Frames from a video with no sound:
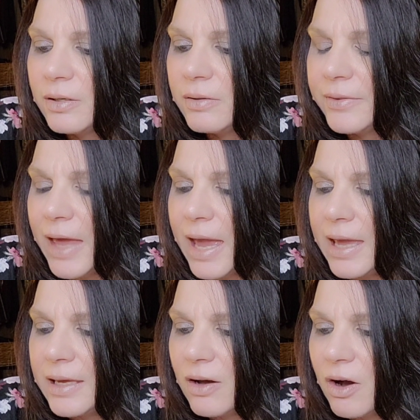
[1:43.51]

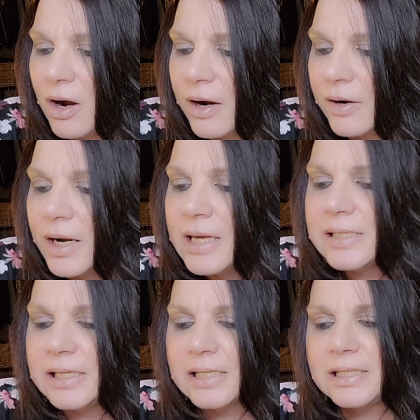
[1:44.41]
they are
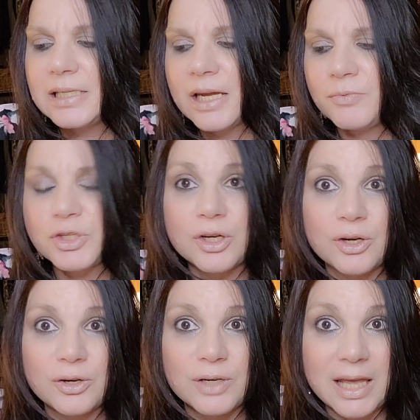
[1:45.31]
60-day
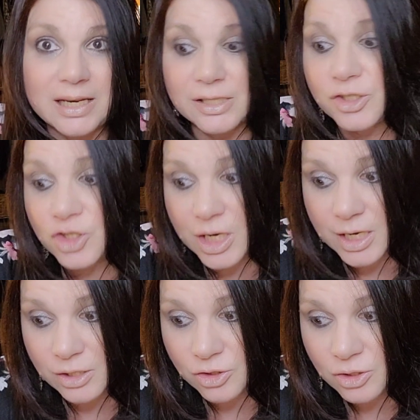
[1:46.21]
return and
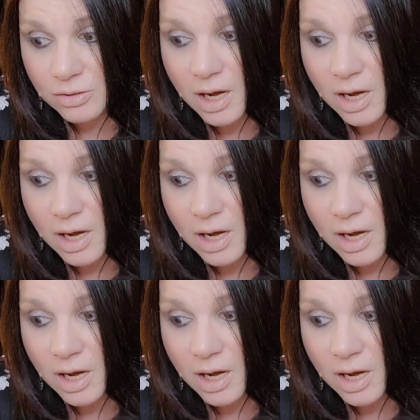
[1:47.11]
exchange.